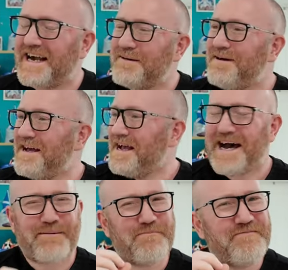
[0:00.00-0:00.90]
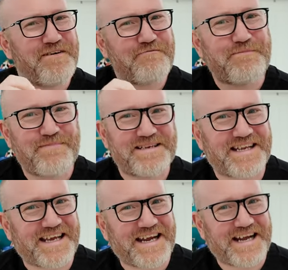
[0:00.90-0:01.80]
and I'm very
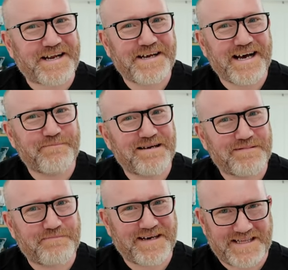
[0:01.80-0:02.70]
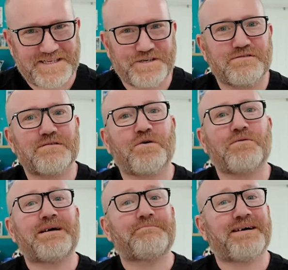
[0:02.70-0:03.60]
particular about my paths. So
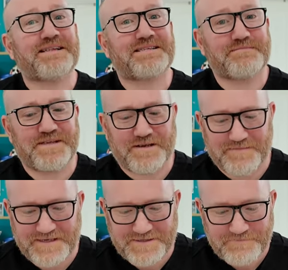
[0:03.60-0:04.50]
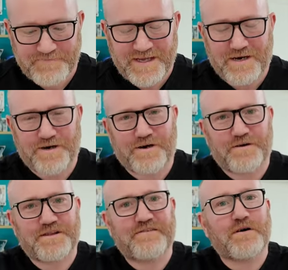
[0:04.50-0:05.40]
all my paths at the allotment,
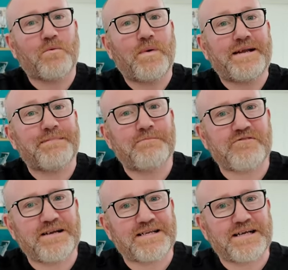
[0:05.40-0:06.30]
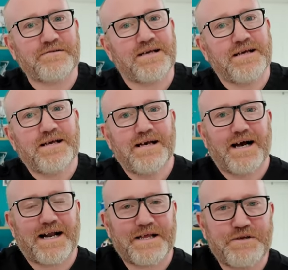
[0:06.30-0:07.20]
they've got weed membrane down,
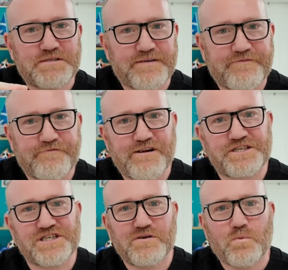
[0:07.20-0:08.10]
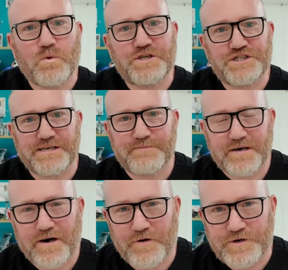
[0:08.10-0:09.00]
and I use fresh wood
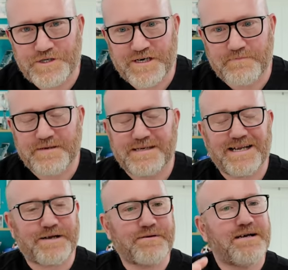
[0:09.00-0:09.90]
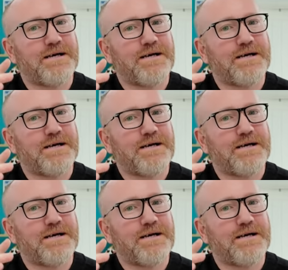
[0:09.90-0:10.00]
chip on top. Now,